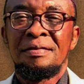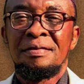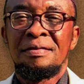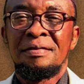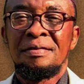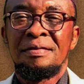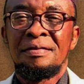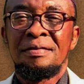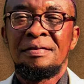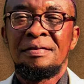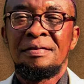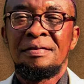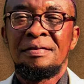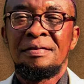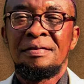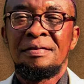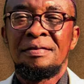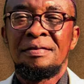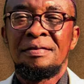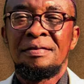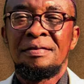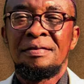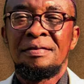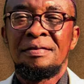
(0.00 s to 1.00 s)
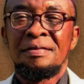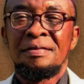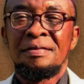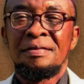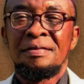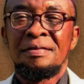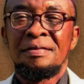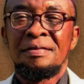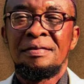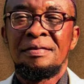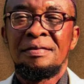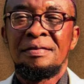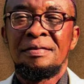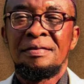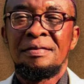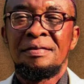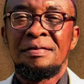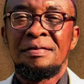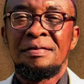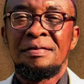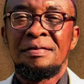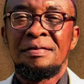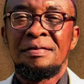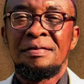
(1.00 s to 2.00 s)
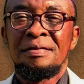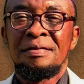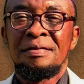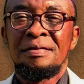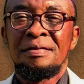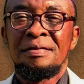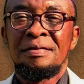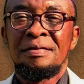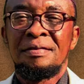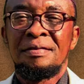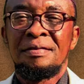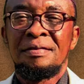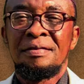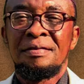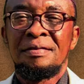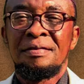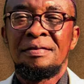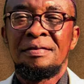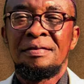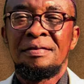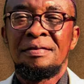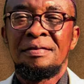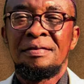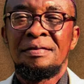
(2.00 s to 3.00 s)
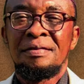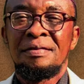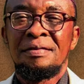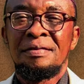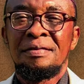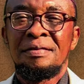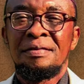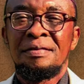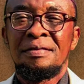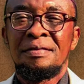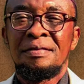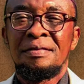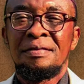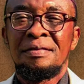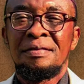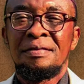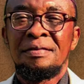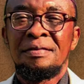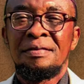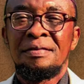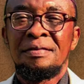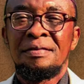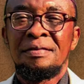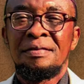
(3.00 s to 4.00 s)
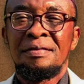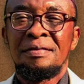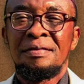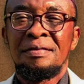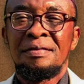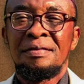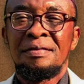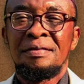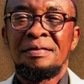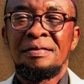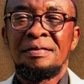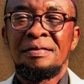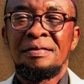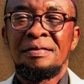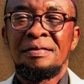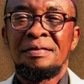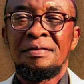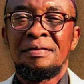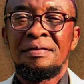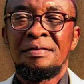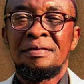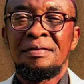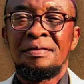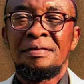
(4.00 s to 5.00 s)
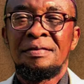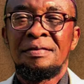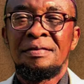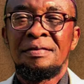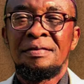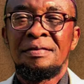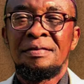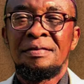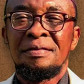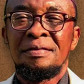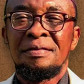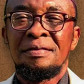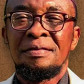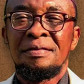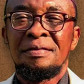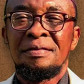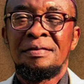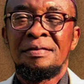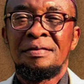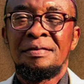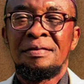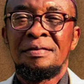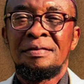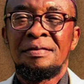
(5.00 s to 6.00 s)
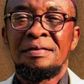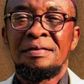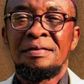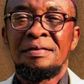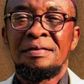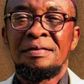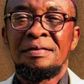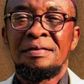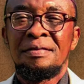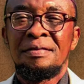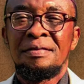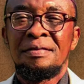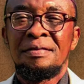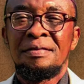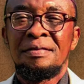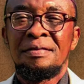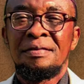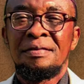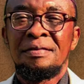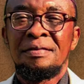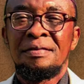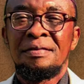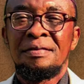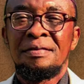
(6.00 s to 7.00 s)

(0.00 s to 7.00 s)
[no speech]